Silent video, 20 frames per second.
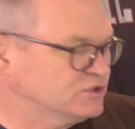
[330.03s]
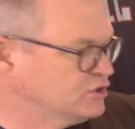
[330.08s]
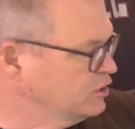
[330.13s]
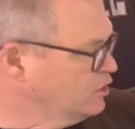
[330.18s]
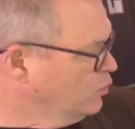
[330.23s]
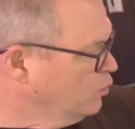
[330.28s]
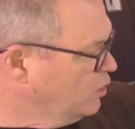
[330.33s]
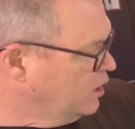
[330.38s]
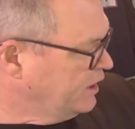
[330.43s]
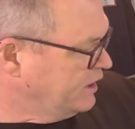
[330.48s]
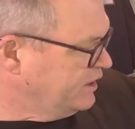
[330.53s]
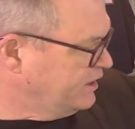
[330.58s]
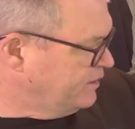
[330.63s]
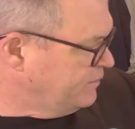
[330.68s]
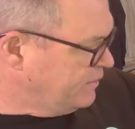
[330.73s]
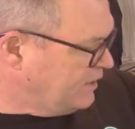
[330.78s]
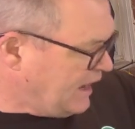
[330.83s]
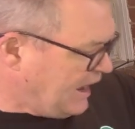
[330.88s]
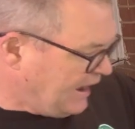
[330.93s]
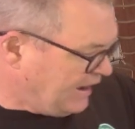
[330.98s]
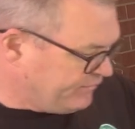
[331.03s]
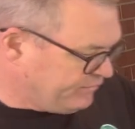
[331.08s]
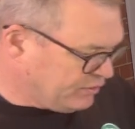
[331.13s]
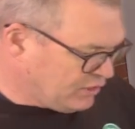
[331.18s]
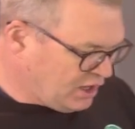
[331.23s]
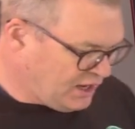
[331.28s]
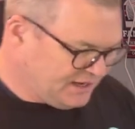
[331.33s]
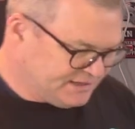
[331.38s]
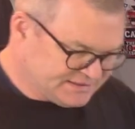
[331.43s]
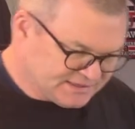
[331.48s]
So you want to have
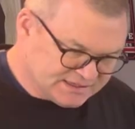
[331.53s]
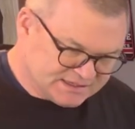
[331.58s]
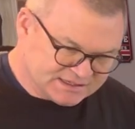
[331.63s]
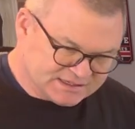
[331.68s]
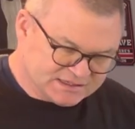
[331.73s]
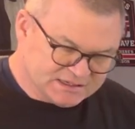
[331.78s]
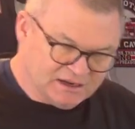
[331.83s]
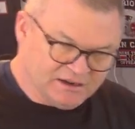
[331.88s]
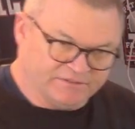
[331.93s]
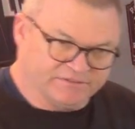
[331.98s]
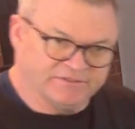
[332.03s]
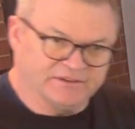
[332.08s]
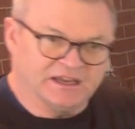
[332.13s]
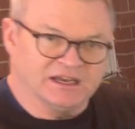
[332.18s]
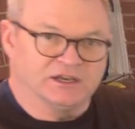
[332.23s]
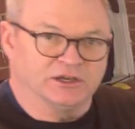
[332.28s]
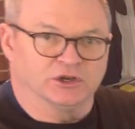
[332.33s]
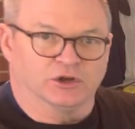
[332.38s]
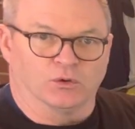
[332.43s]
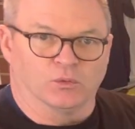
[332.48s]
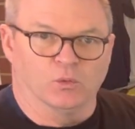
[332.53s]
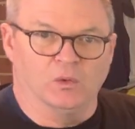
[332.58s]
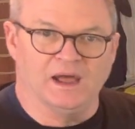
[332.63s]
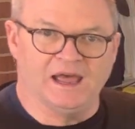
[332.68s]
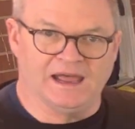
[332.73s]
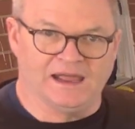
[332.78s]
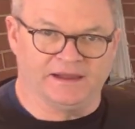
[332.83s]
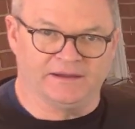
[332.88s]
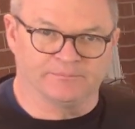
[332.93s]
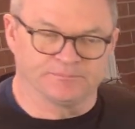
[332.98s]
lots of stuff in your
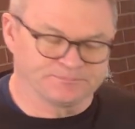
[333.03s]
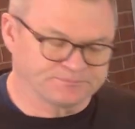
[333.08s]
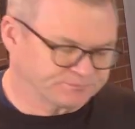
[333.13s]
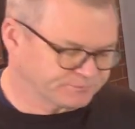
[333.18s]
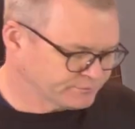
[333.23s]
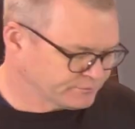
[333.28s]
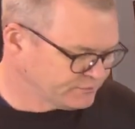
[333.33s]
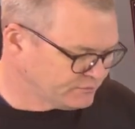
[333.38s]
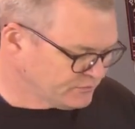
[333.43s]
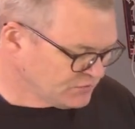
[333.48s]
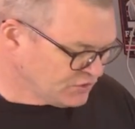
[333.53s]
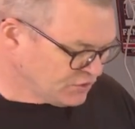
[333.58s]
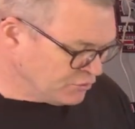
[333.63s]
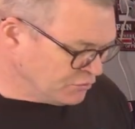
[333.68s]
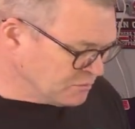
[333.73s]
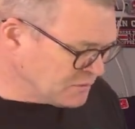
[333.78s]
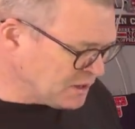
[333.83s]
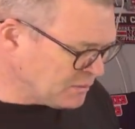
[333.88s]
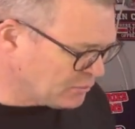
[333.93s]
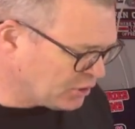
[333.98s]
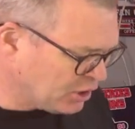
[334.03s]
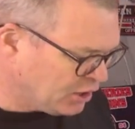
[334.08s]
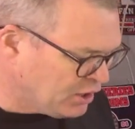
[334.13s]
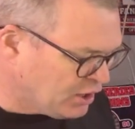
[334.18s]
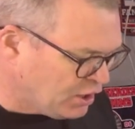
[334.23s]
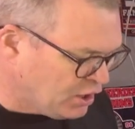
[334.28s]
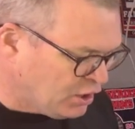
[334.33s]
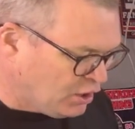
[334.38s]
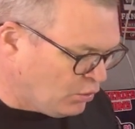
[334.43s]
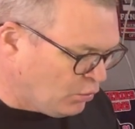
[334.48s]
way. Remember,
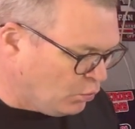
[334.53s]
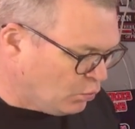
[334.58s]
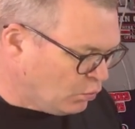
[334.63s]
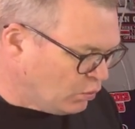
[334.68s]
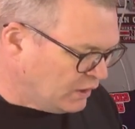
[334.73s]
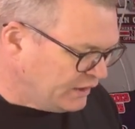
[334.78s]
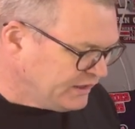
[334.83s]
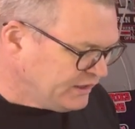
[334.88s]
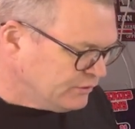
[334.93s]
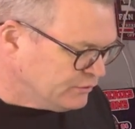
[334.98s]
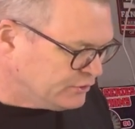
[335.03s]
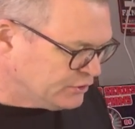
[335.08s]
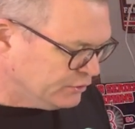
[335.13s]
what are you